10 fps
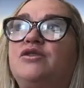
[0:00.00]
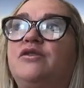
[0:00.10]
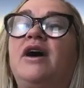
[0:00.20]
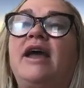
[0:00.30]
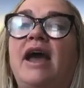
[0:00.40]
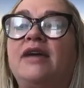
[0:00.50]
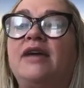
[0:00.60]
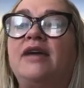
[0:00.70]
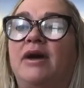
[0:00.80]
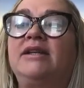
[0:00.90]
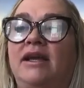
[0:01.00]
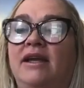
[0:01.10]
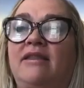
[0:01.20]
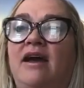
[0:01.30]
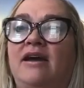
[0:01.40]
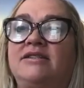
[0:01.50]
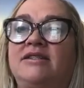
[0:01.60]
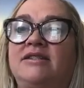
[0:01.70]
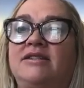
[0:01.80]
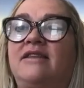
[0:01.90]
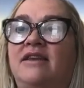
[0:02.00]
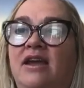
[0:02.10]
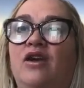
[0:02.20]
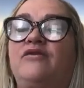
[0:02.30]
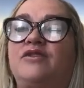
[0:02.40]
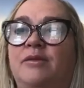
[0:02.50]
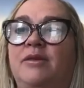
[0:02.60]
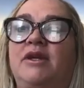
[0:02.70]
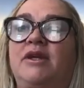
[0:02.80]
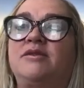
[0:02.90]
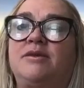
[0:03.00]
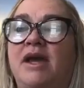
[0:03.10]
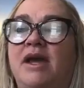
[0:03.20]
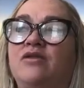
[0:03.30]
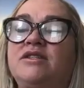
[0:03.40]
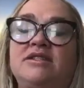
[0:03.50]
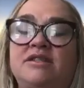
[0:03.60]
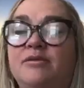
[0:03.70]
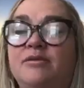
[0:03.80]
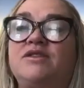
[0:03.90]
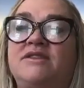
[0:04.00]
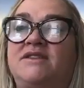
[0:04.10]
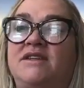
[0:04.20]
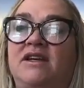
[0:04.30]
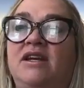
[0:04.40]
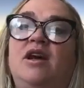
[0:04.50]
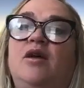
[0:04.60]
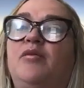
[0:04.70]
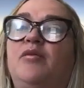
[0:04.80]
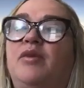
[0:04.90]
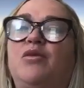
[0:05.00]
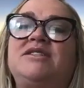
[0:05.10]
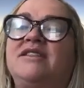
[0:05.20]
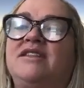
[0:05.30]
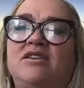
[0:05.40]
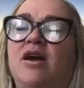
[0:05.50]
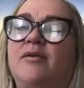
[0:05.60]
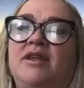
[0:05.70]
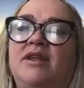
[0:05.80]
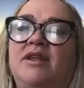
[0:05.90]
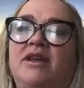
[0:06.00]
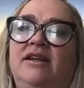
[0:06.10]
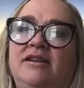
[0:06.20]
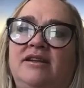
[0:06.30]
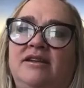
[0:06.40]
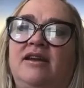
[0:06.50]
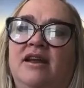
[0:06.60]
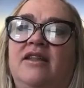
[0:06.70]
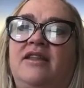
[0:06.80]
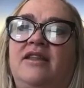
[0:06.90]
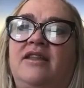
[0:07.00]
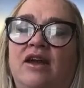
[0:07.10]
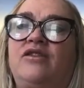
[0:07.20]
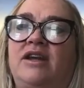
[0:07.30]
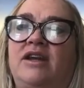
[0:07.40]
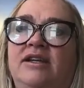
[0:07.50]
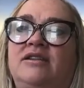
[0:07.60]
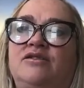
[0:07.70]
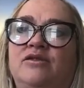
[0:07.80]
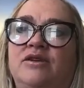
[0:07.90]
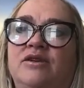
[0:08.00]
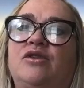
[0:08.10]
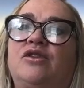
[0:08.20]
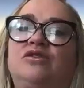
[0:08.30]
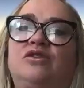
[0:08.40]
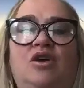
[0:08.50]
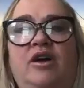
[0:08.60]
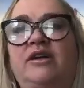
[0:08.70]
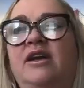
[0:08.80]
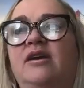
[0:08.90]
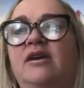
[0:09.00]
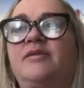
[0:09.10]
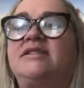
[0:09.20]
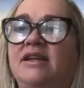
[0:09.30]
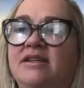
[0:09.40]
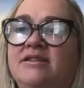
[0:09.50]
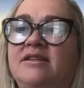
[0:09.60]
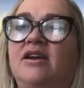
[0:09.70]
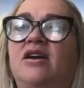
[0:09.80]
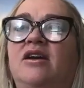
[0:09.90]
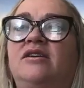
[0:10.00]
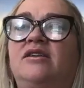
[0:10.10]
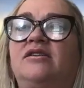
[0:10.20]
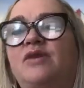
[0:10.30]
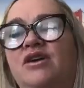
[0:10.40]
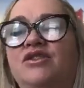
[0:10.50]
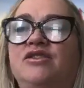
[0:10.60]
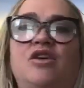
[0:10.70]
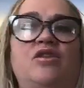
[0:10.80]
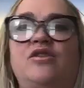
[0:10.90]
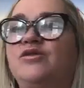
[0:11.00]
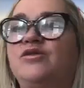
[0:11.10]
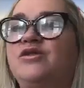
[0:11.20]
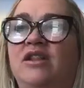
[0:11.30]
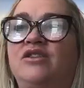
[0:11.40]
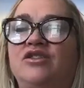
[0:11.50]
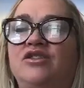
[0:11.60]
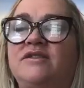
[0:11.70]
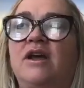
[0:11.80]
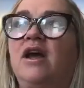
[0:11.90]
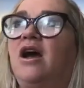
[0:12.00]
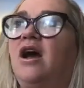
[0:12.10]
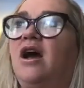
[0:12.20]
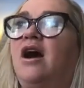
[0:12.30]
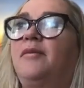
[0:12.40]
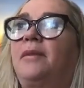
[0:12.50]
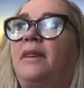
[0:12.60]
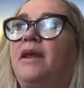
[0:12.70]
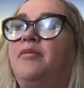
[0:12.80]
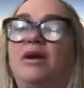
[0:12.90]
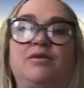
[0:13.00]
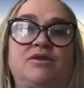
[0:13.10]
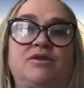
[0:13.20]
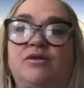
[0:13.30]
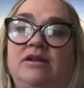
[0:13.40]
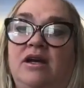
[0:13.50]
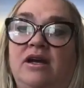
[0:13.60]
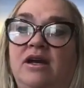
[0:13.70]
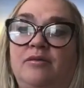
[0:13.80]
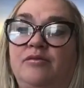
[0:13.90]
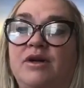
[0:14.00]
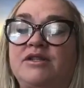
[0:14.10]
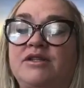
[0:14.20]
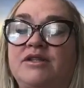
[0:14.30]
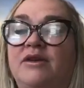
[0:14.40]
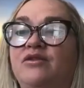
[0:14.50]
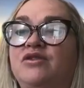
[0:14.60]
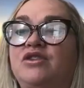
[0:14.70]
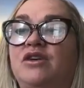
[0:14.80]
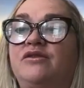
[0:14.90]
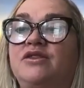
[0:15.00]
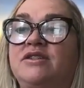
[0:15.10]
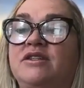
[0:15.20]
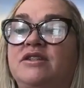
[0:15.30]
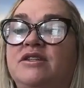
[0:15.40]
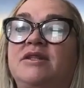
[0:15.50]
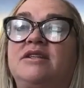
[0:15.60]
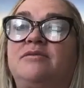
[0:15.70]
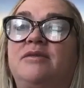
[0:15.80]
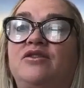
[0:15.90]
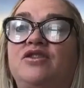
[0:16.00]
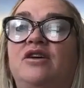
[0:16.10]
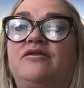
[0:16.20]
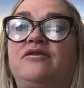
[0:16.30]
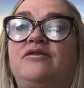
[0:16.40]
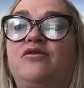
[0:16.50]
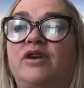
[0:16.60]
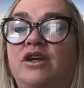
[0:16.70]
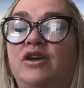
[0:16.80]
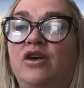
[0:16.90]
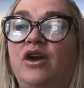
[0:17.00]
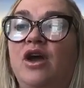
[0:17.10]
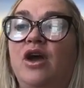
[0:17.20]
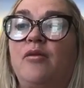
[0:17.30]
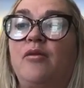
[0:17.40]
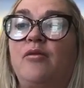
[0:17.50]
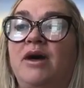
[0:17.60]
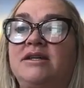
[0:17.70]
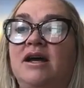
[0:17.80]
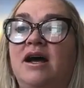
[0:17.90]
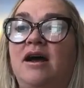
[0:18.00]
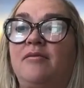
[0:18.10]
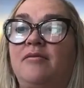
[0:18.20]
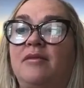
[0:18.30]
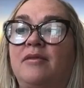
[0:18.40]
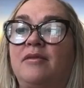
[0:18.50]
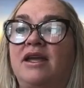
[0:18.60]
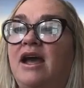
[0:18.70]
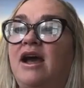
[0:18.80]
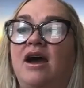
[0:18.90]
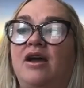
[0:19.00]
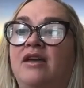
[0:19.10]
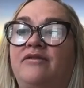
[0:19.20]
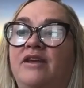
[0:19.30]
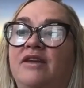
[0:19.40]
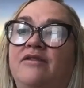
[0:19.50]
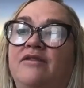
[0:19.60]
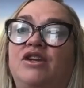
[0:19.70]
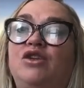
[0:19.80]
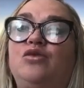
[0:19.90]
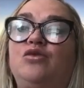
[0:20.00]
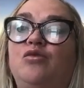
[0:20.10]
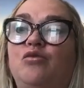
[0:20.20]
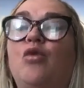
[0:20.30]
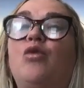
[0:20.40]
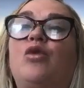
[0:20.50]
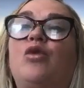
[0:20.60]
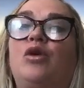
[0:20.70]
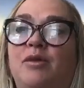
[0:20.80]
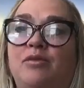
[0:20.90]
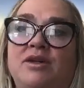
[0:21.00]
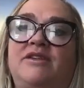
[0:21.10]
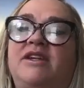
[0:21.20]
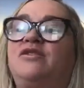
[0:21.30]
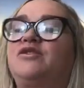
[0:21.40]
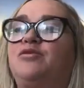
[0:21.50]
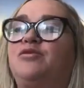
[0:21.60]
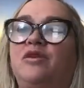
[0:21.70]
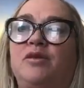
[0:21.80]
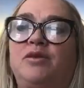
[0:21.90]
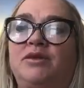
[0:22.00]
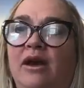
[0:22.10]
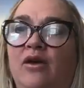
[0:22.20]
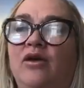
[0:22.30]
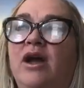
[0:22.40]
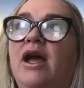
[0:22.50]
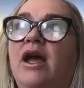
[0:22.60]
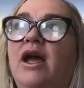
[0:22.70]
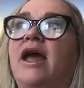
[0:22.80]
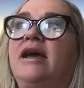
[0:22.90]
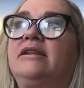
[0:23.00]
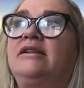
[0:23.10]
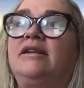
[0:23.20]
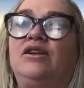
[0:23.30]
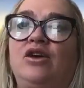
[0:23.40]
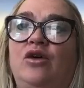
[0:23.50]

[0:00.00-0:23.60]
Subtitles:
So if I had money like that to take the care for somebody to come to my house, and some nurses did, but it wasn't the time that I needed and the care that I needed. So I struggled a lot and got mastitis and I got thrush and all those challenges. But it was great. I breastfed my first child for 6 months and my other child for over a year. But yeah, if I knew more about breastfeeding, and there's more available now, and